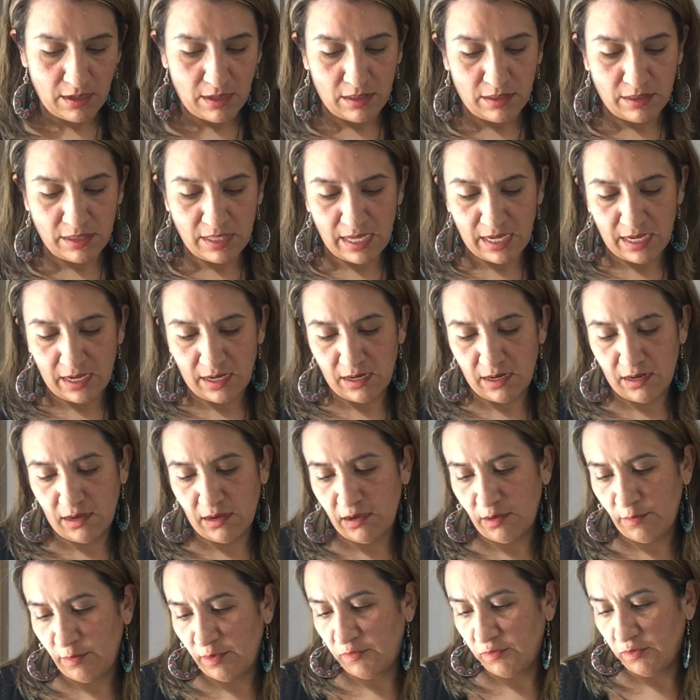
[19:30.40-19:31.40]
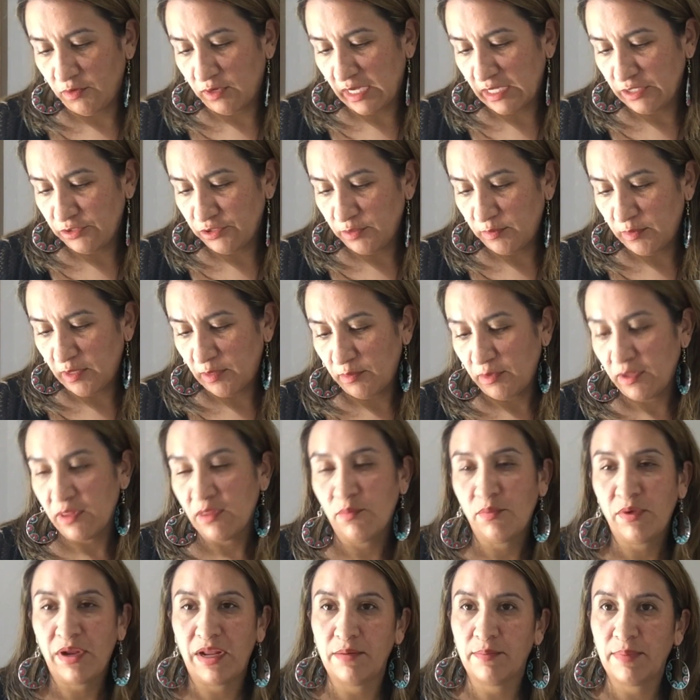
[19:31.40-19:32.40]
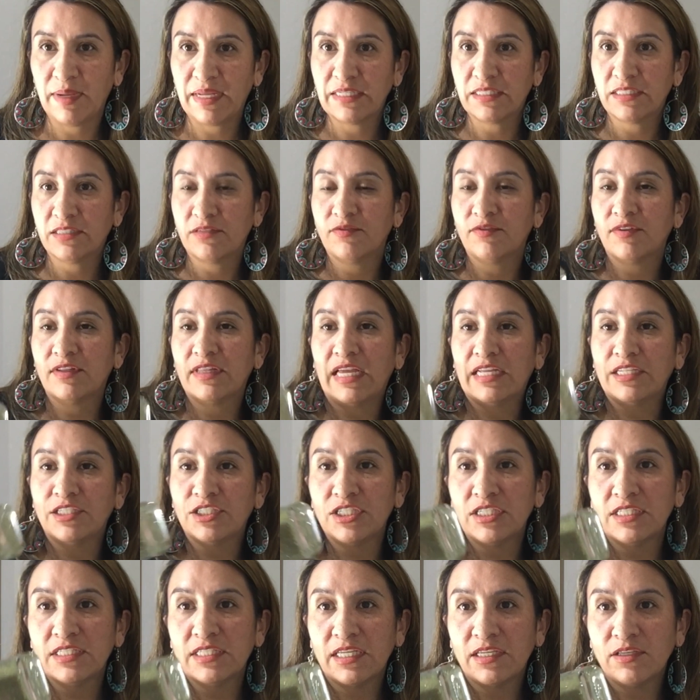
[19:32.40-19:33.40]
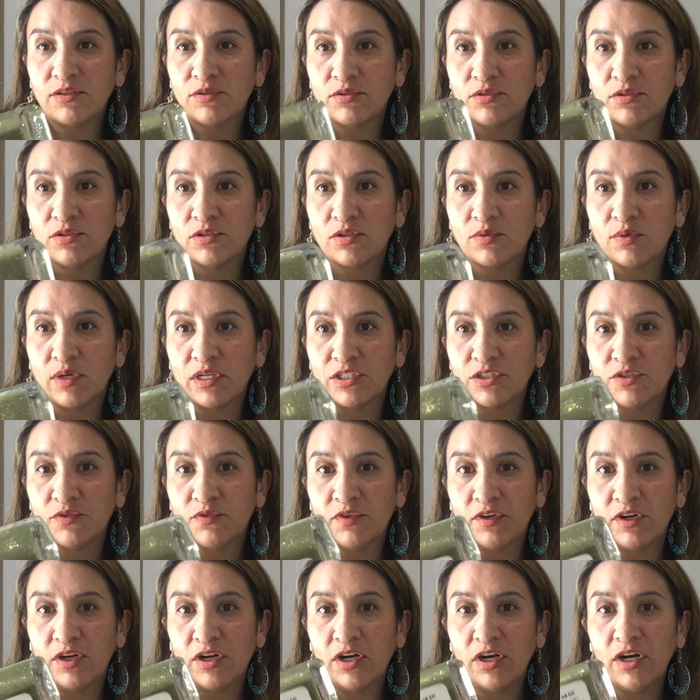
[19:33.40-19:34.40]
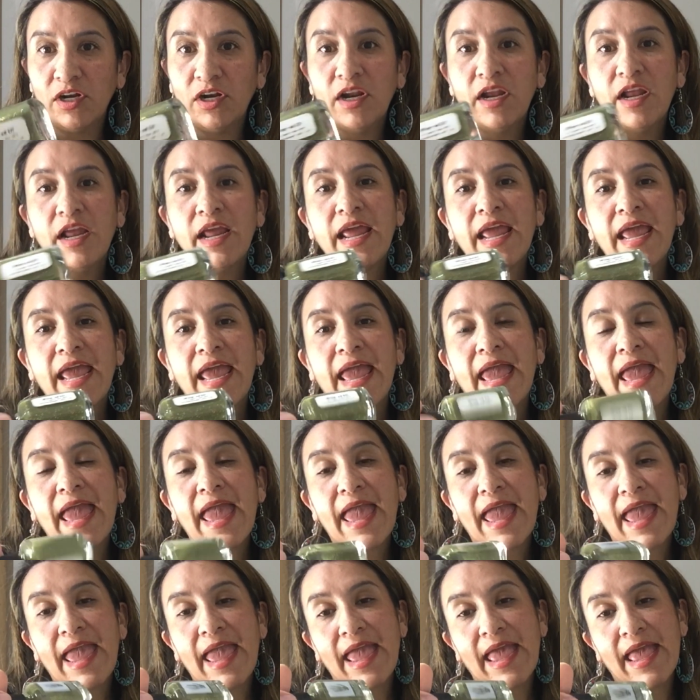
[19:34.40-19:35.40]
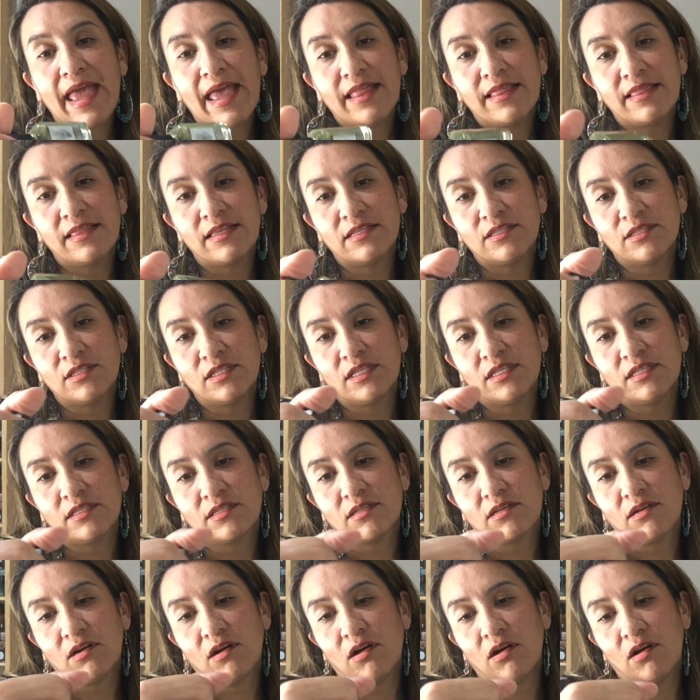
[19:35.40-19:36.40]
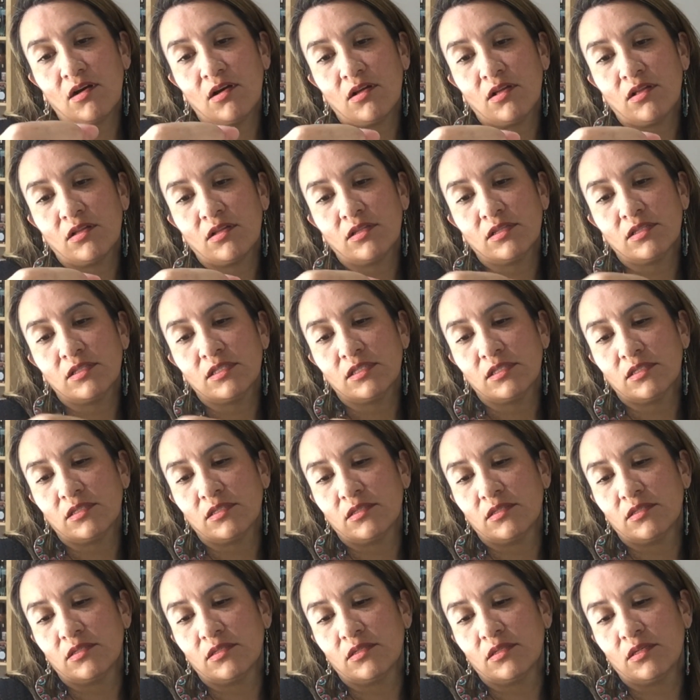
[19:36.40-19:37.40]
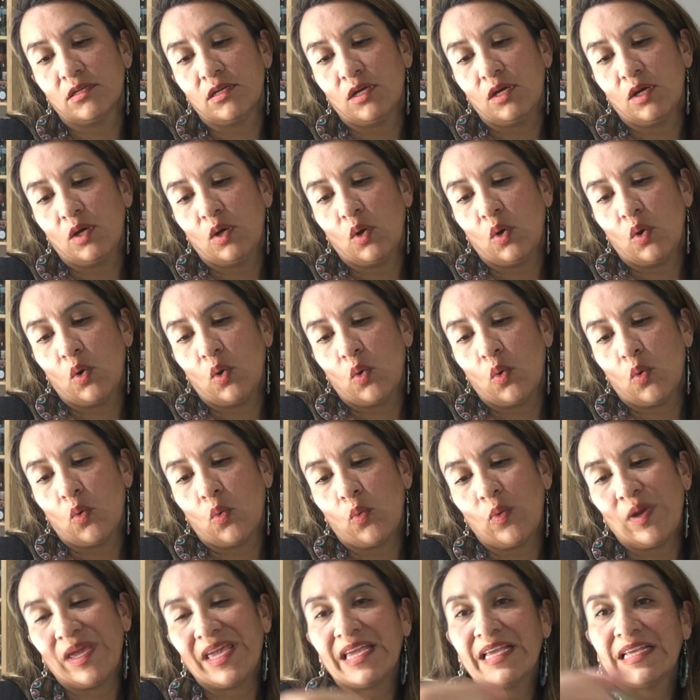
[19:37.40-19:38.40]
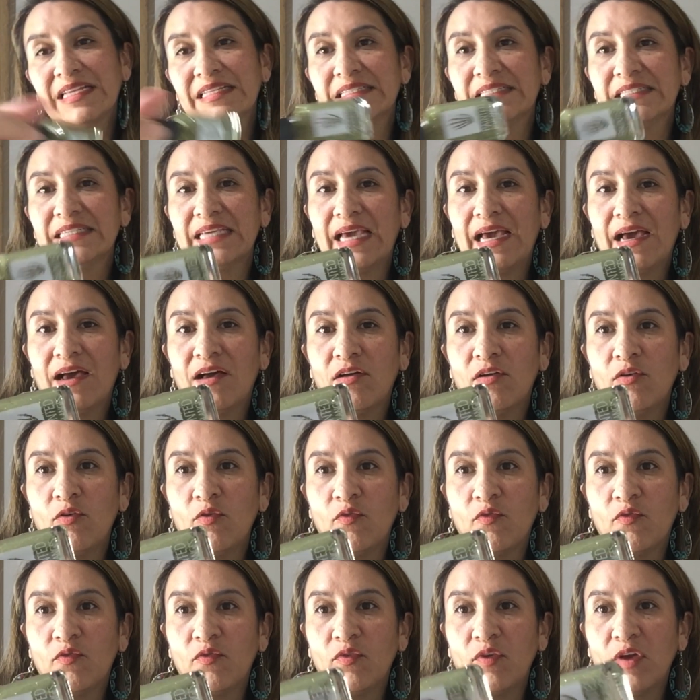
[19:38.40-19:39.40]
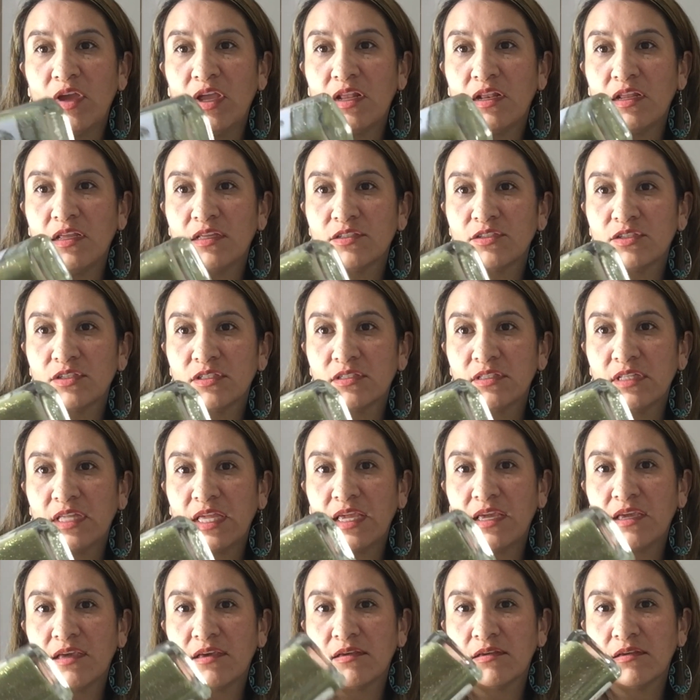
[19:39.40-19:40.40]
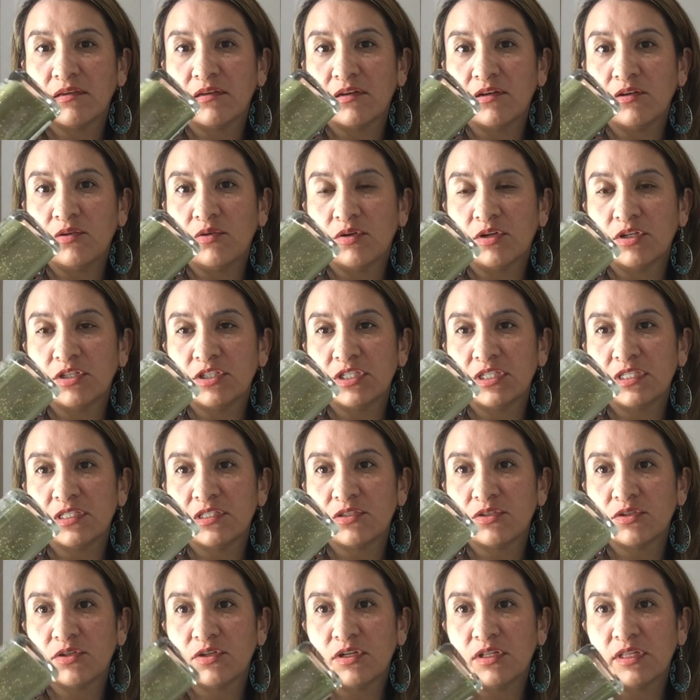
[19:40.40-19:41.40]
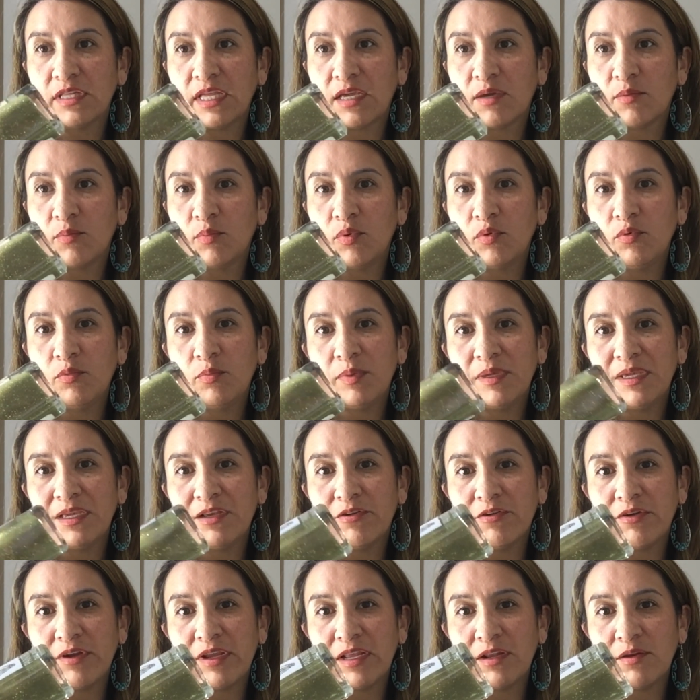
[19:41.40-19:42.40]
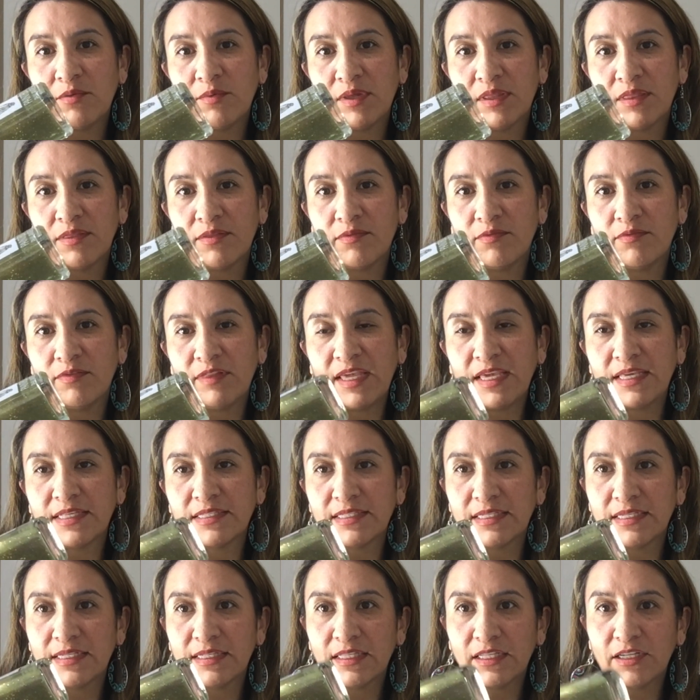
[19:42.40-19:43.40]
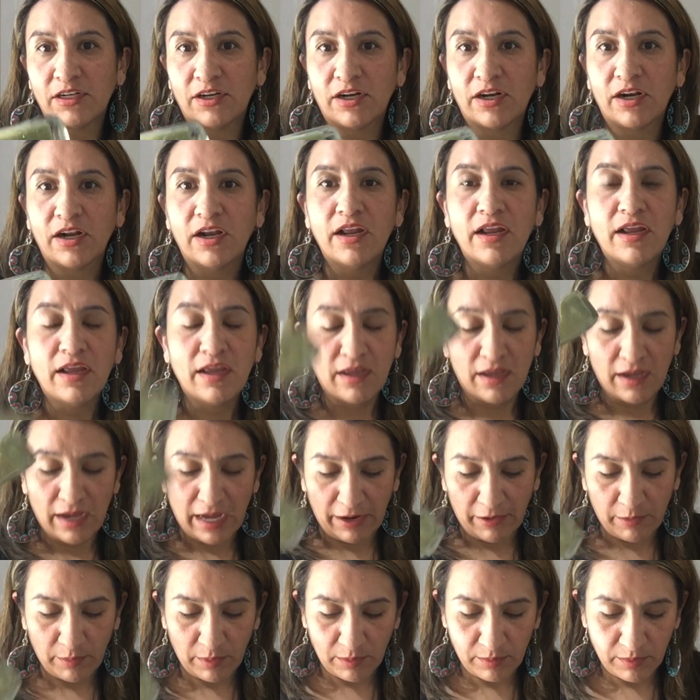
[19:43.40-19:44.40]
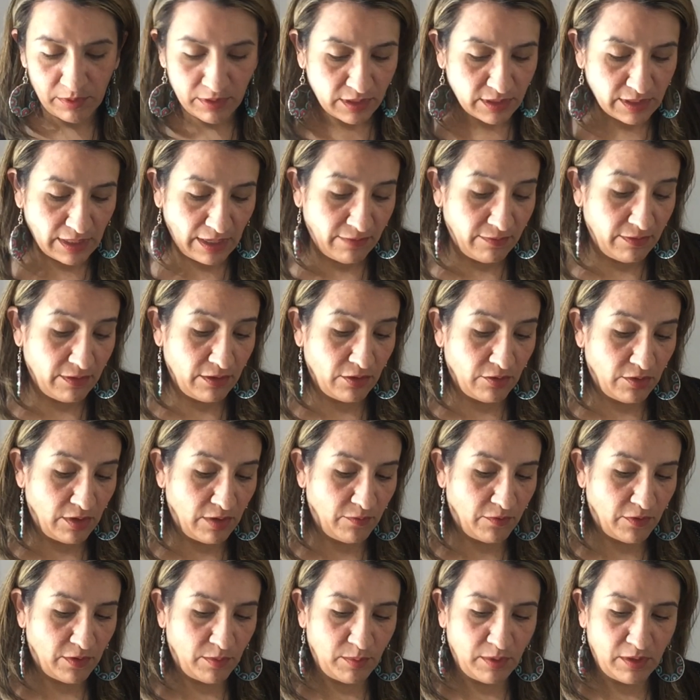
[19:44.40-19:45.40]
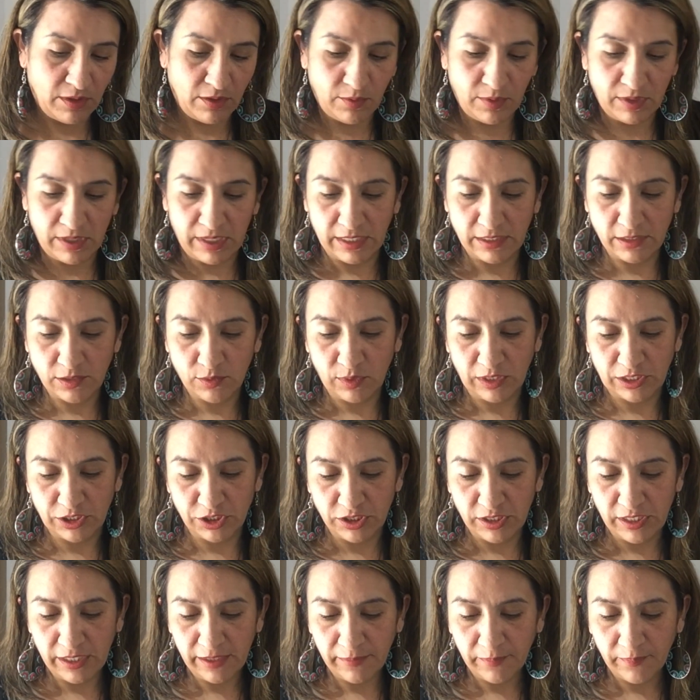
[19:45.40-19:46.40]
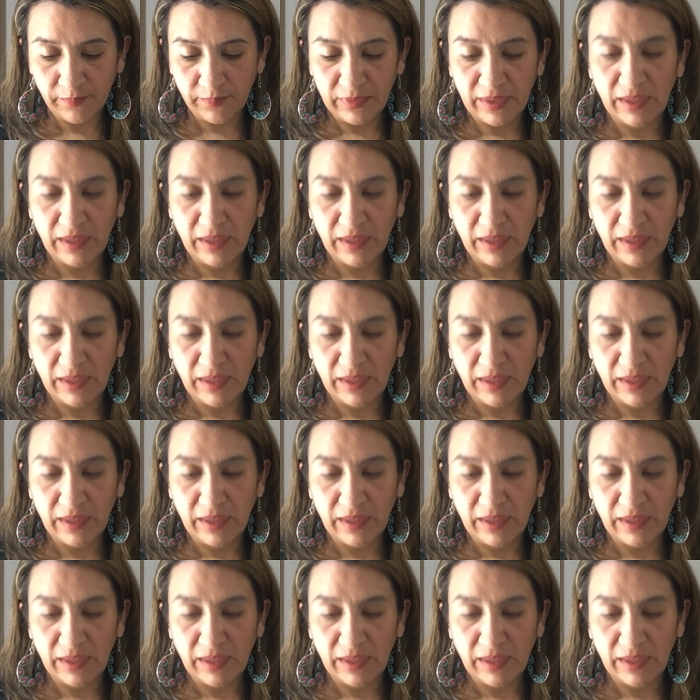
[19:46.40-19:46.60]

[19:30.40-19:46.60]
Then if you guys remember the brand Painted Phalanges, I used to swatch for her, and this is called Winged Elf, and it's just like a gorgeous sort of like poopy green with flakes and glitter. I remember this having a great formula when I swatched it.